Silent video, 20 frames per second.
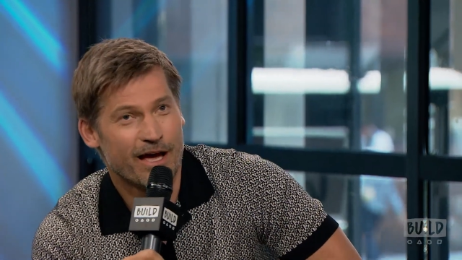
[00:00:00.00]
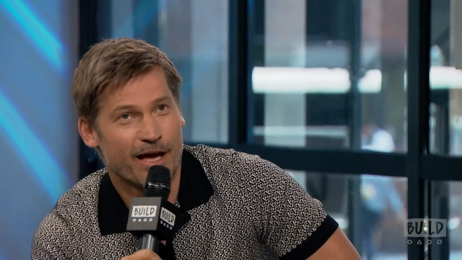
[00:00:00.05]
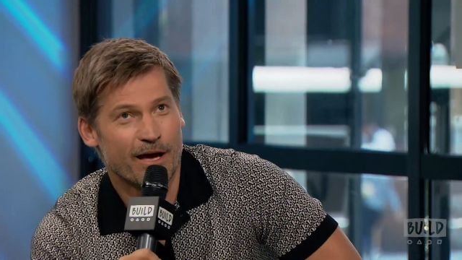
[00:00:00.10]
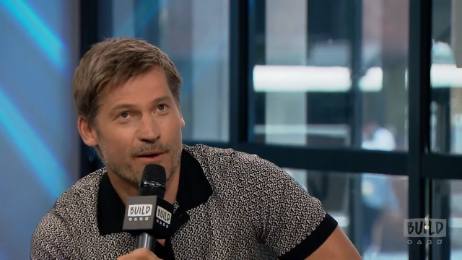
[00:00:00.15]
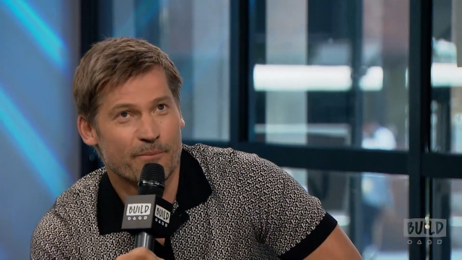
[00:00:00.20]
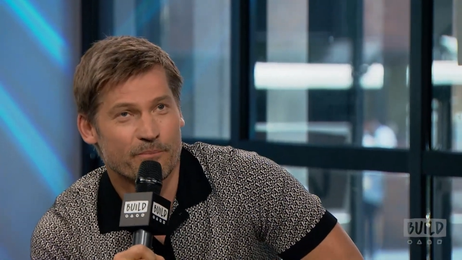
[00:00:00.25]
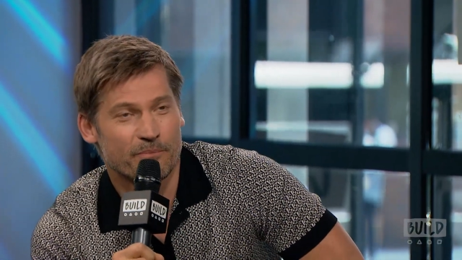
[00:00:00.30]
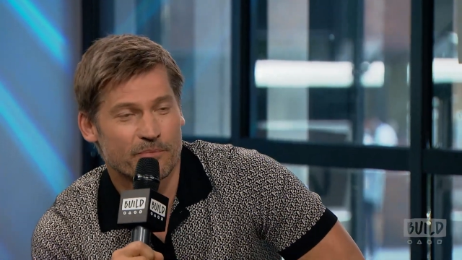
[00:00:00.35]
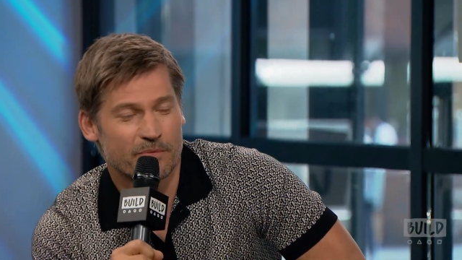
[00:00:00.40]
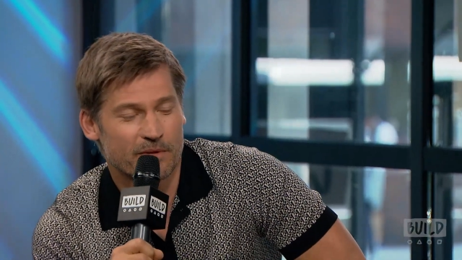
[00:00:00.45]

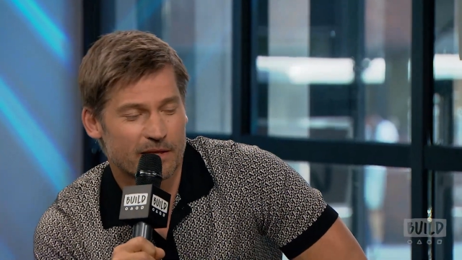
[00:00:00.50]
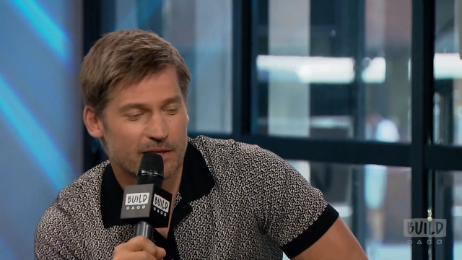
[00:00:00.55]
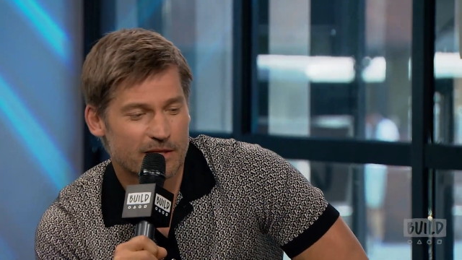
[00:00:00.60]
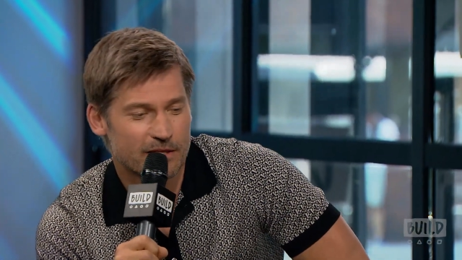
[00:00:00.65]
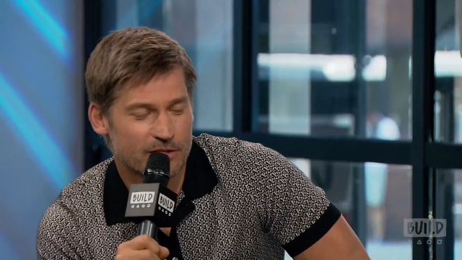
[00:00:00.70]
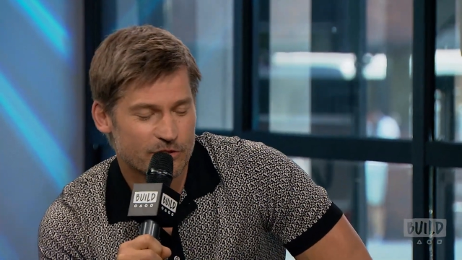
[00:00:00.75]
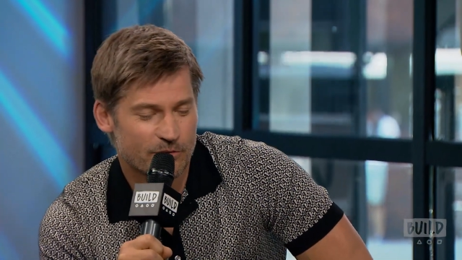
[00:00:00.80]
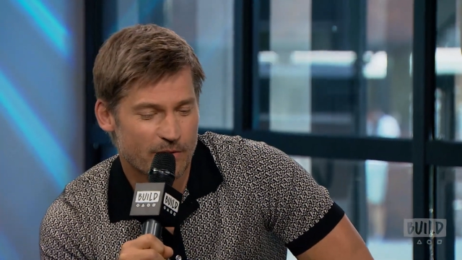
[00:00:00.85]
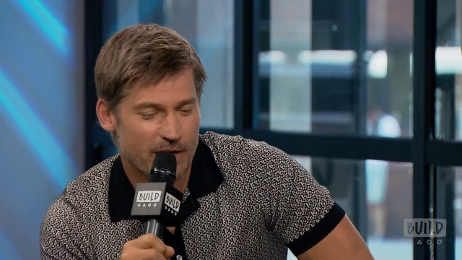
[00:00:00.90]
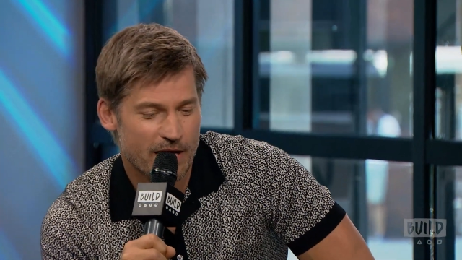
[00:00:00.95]
um,
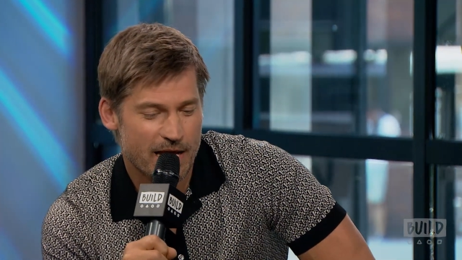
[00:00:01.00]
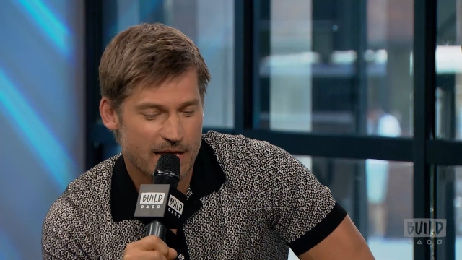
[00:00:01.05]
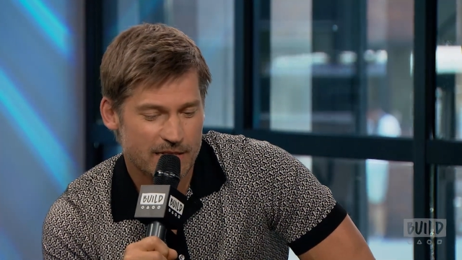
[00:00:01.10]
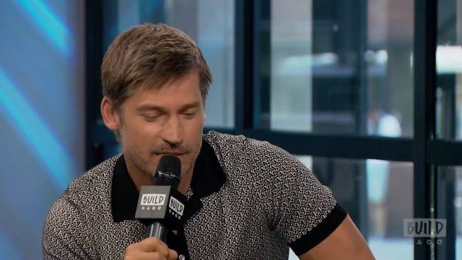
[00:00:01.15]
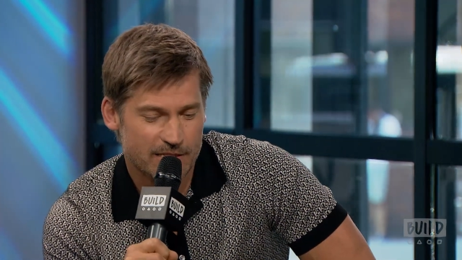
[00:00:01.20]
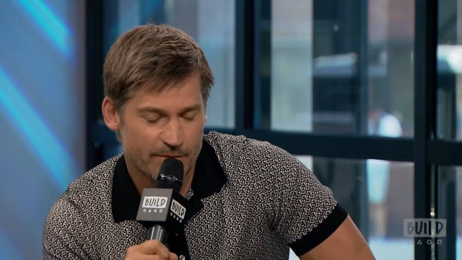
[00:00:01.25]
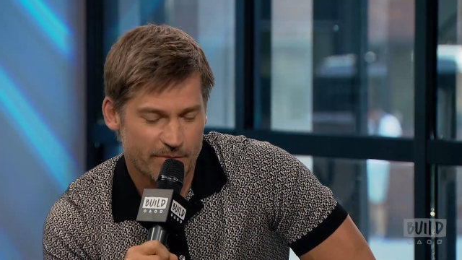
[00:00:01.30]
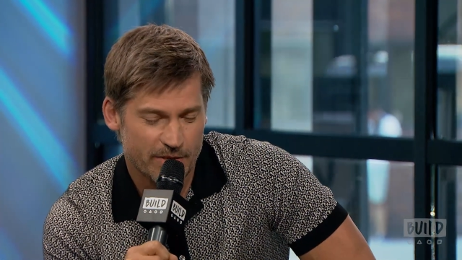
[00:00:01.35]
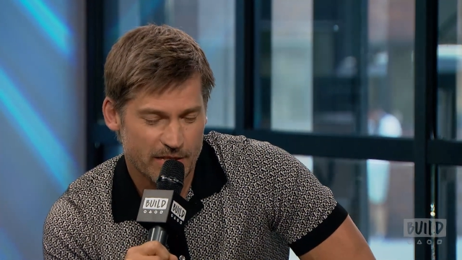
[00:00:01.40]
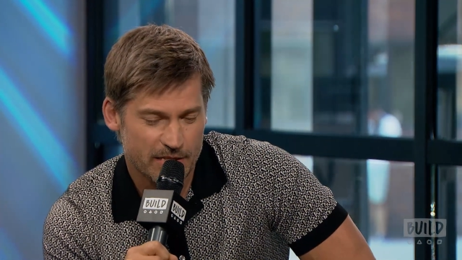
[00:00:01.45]
so I
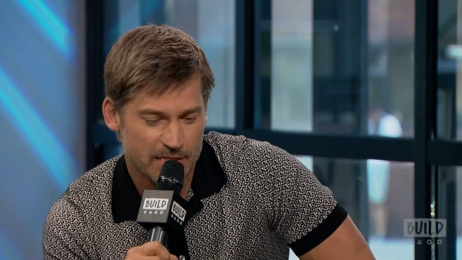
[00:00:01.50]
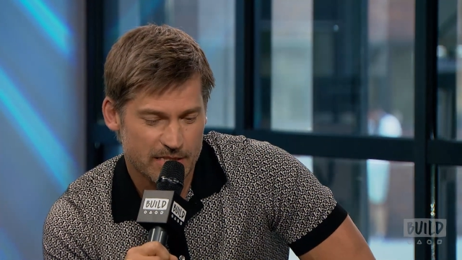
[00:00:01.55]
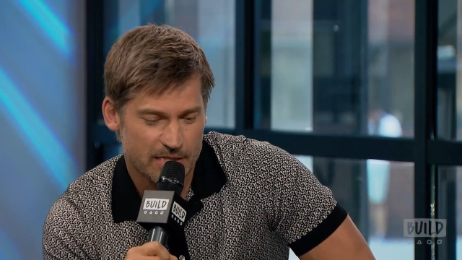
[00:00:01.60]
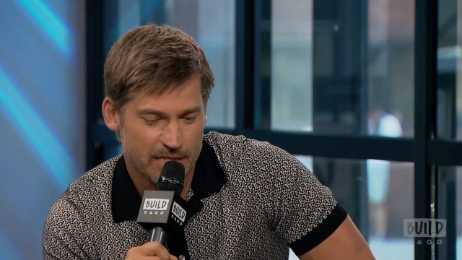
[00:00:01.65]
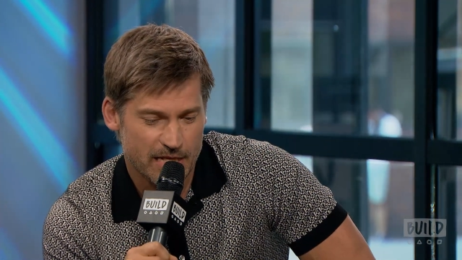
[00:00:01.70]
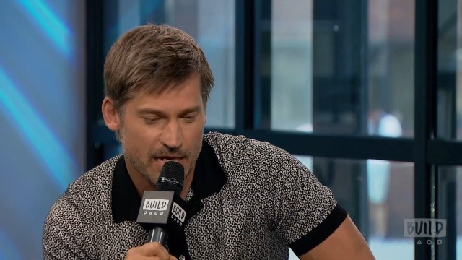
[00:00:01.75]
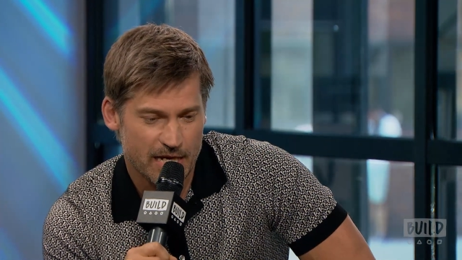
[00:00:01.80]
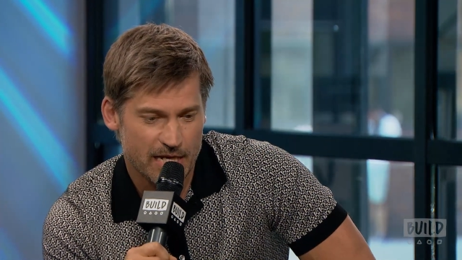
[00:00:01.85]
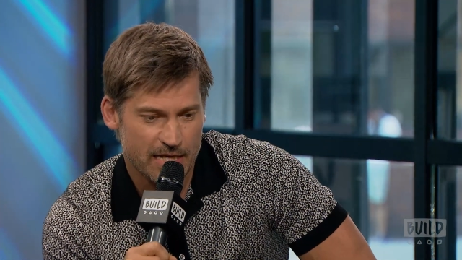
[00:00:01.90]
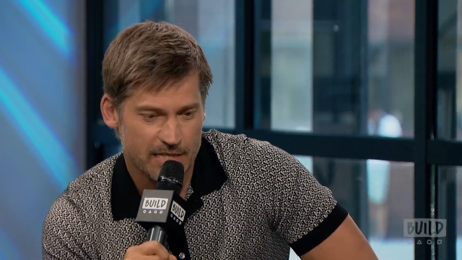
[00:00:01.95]
asked, I met this
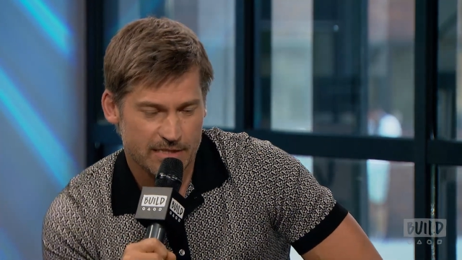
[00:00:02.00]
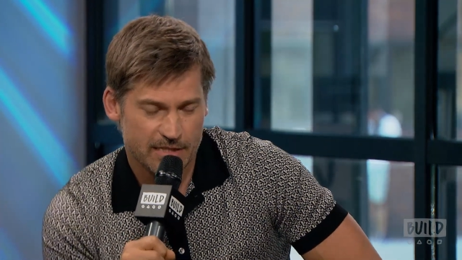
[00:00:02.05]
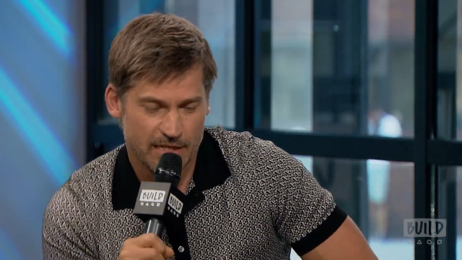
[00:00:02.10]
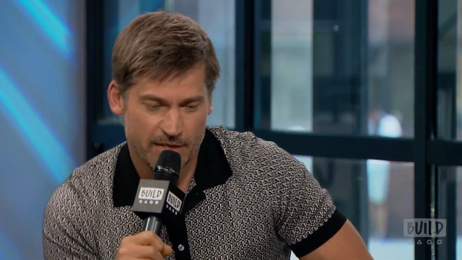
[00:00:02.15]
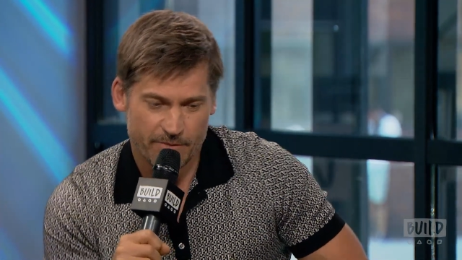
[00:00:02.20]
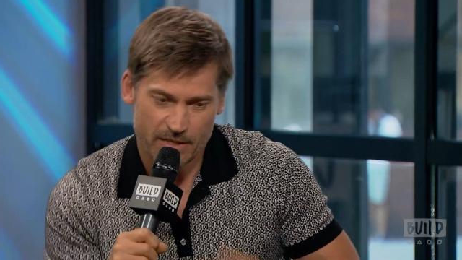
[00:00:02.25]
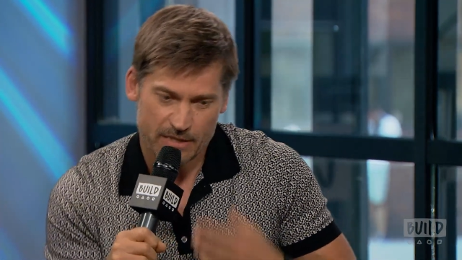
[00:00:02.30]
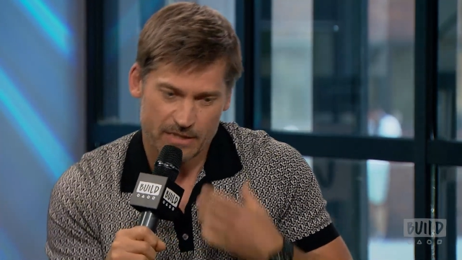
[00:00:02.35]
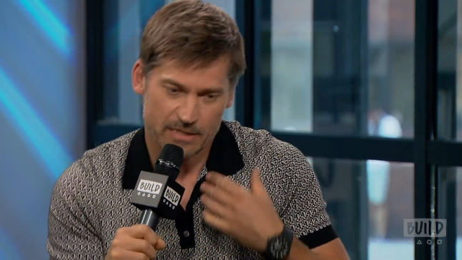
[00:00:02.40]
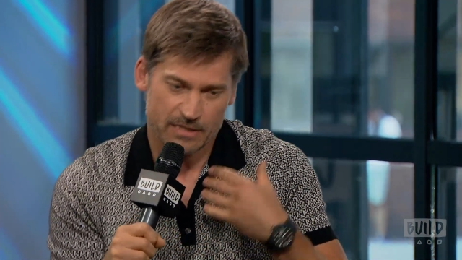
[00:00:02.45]
guy. I said,
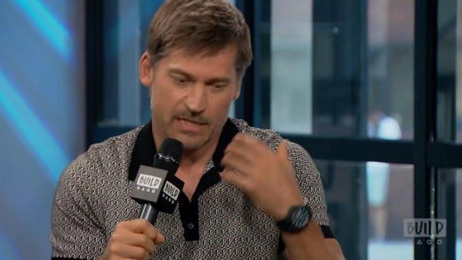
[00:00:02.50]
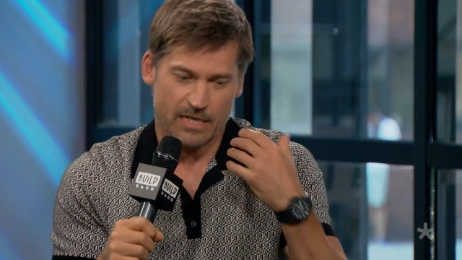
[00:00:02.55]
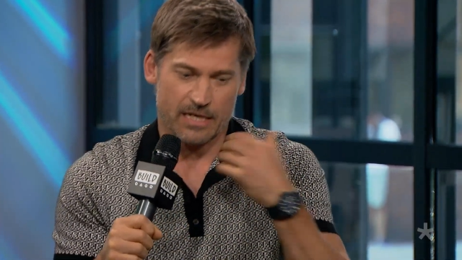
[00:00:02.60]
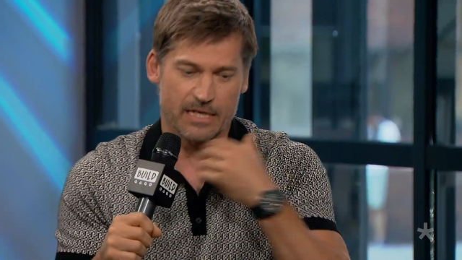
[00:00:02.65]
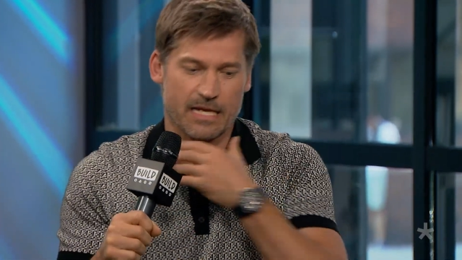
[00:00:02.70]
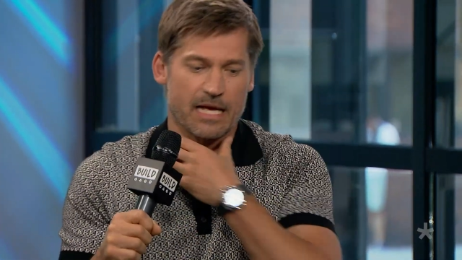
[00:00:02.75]
I met this guy.